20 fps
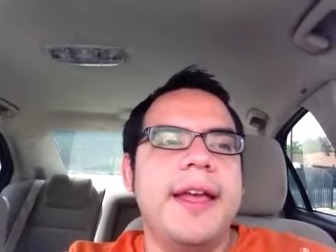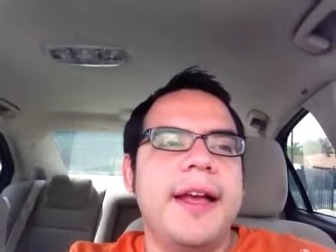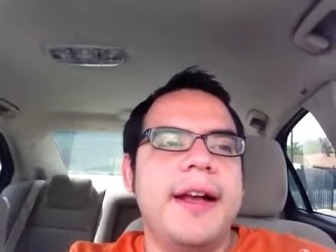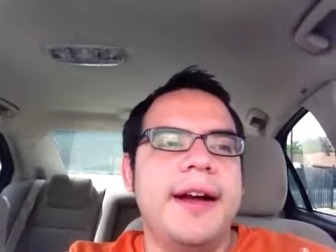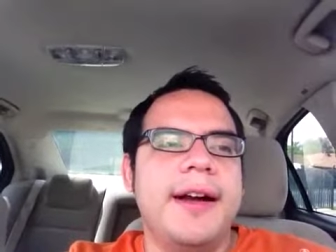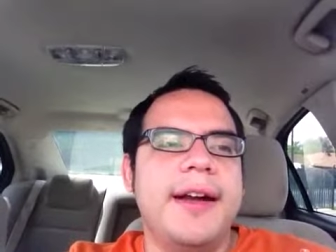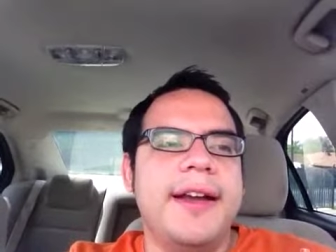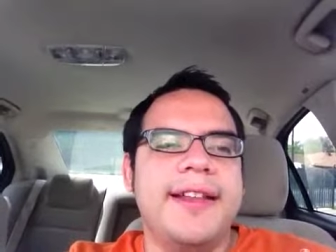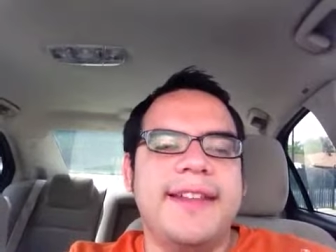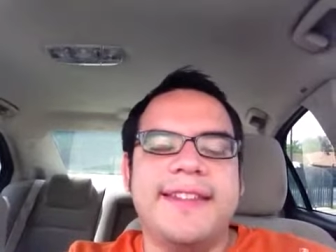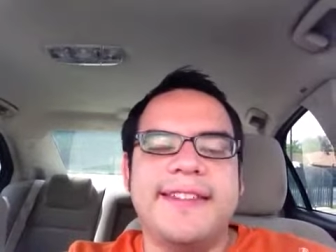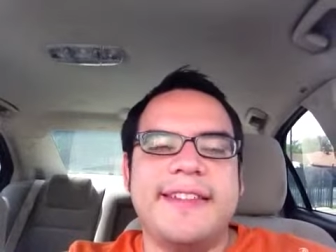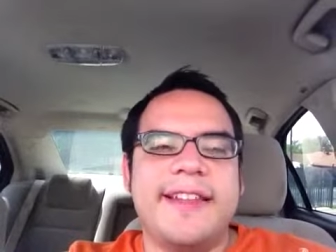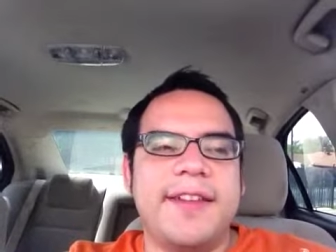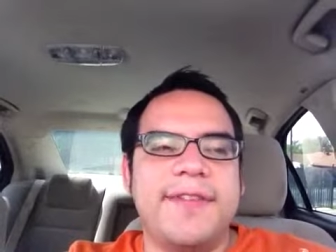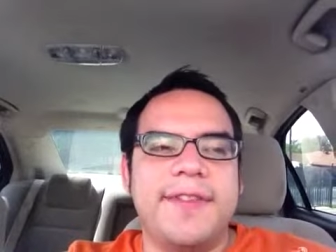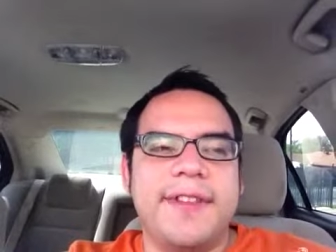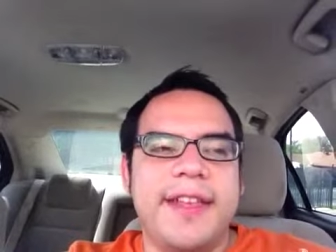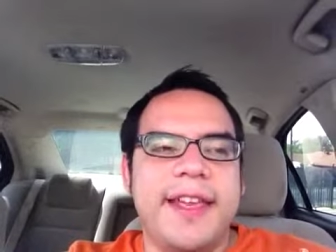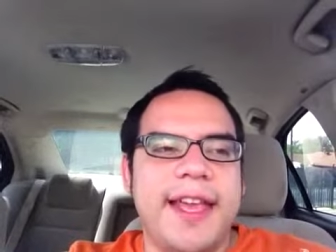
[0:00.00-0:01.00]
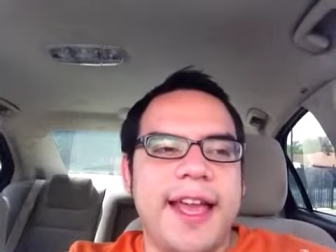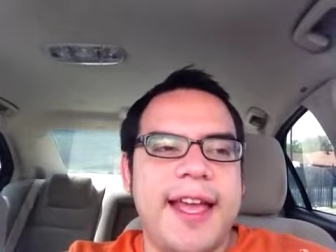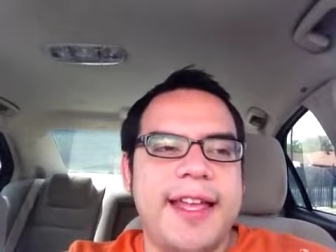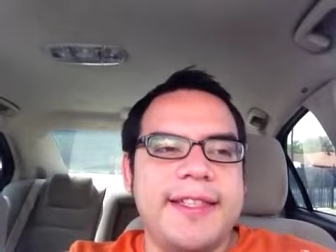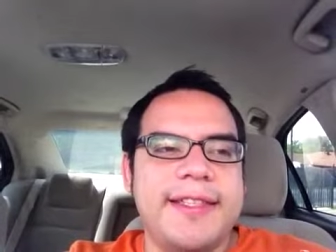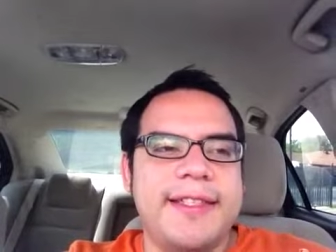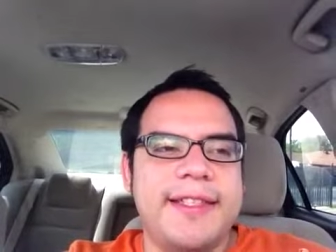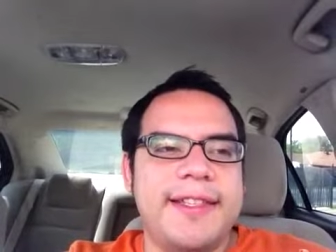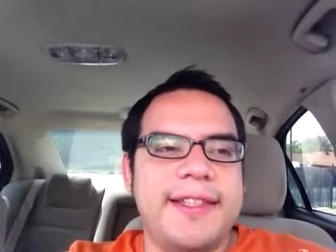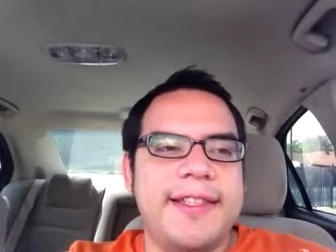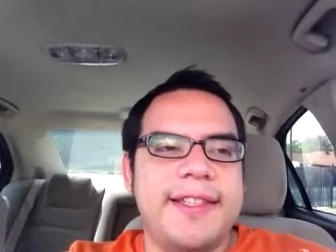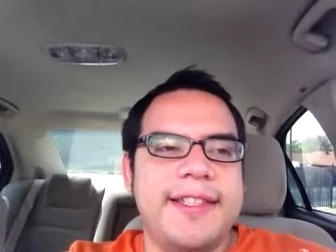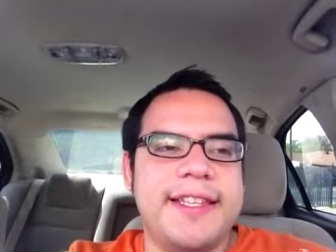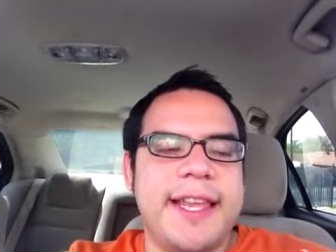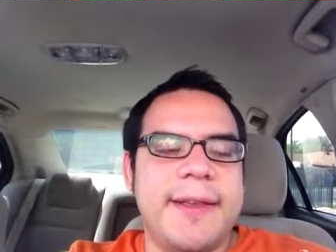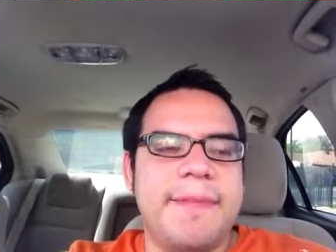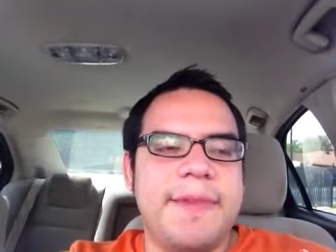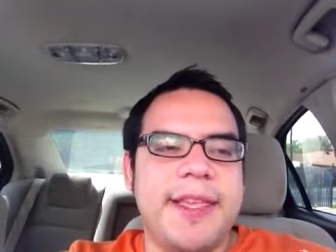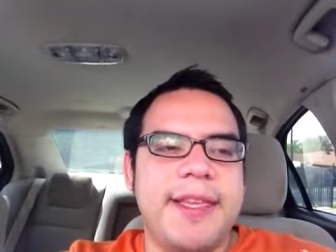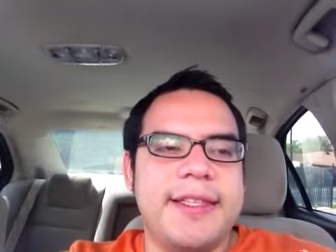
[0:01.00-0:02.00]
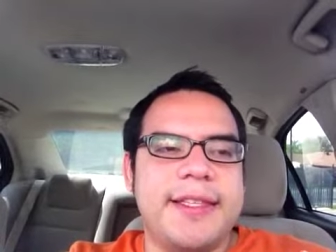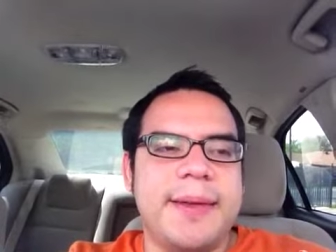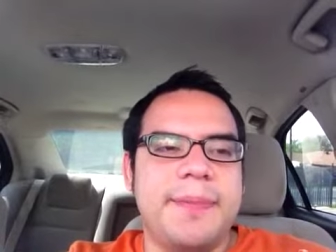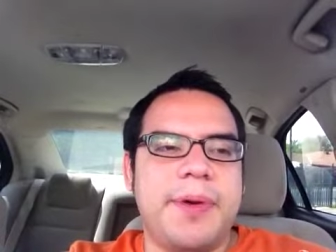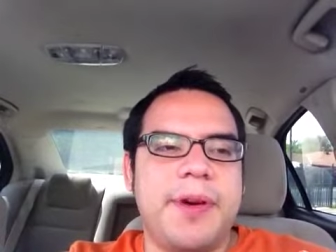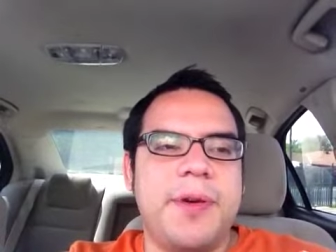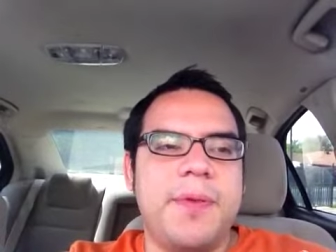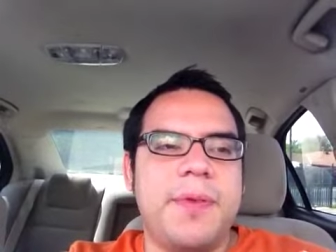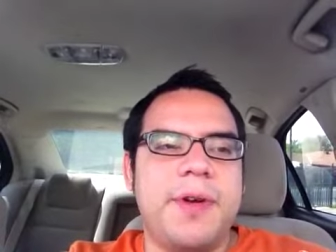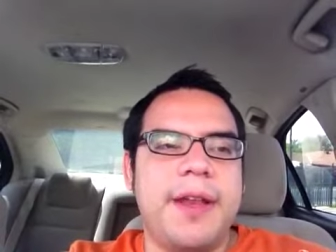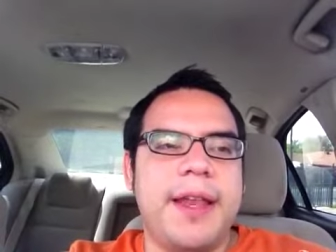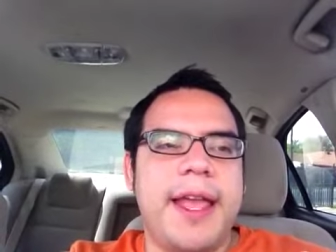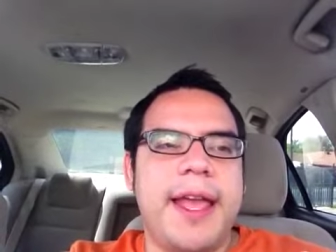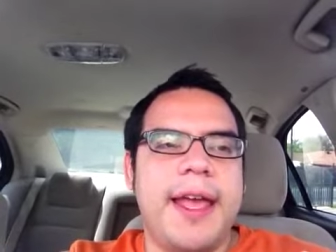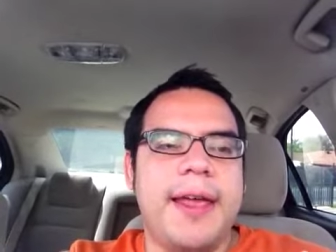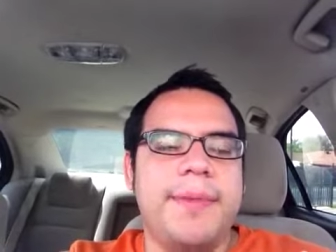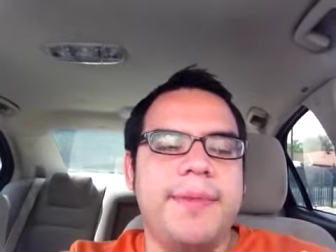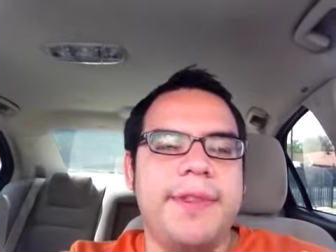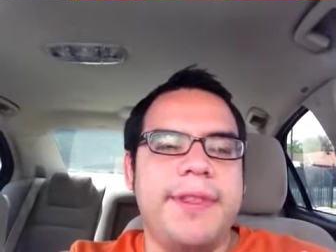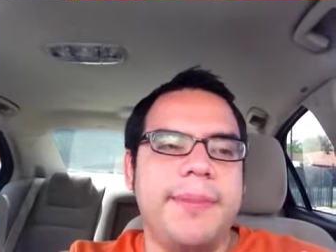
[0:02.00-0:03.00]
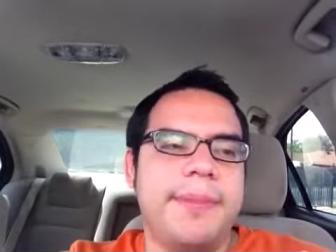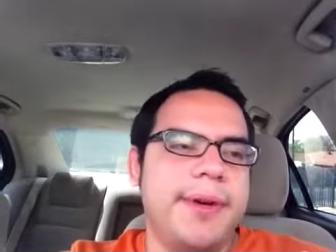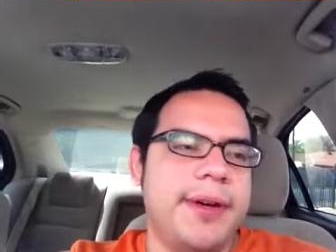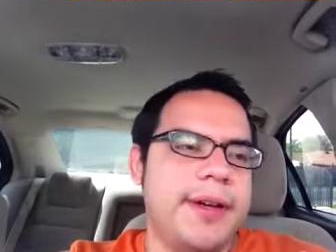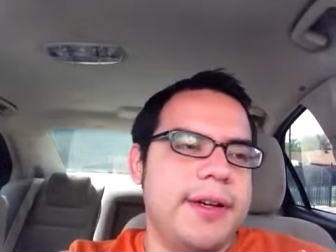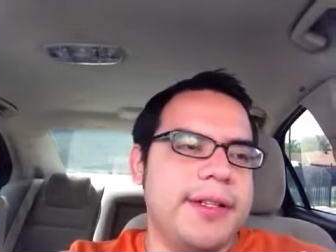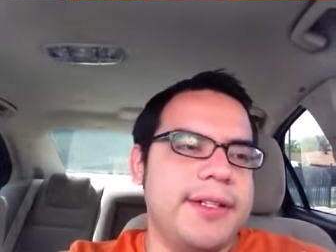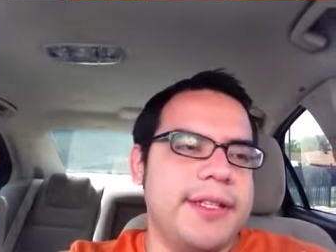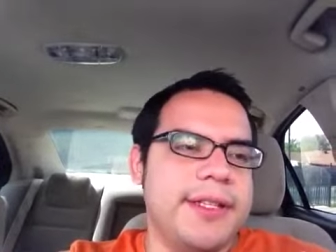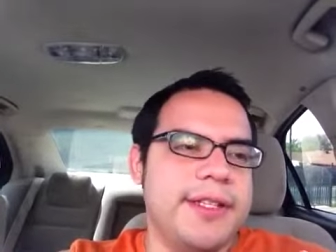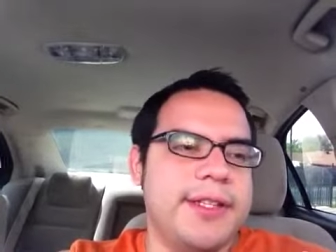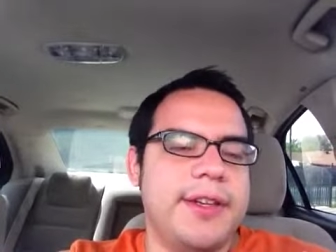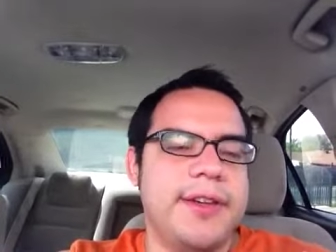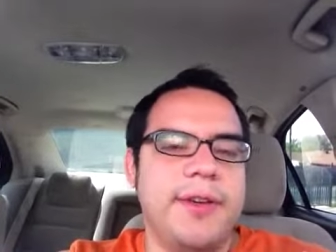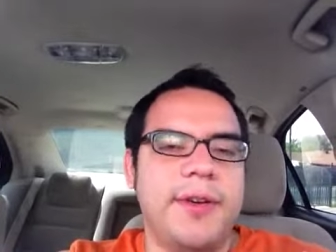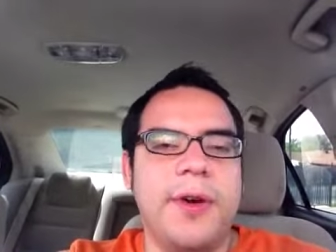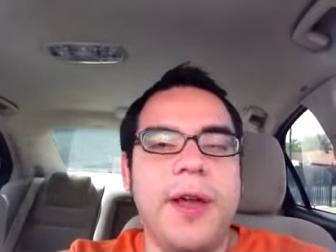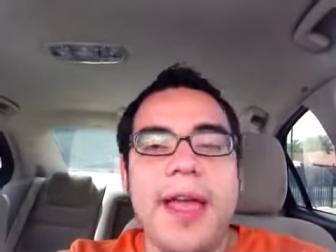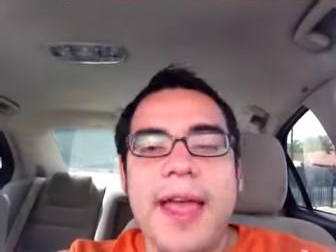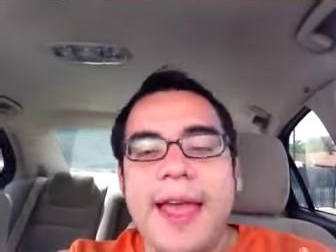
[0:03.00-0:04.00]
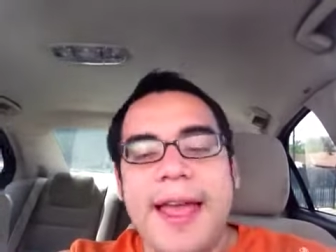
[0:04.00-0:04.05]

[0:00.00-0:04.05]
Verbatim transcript: Uh, definitely has the same things that part one had with the bugs and the snow.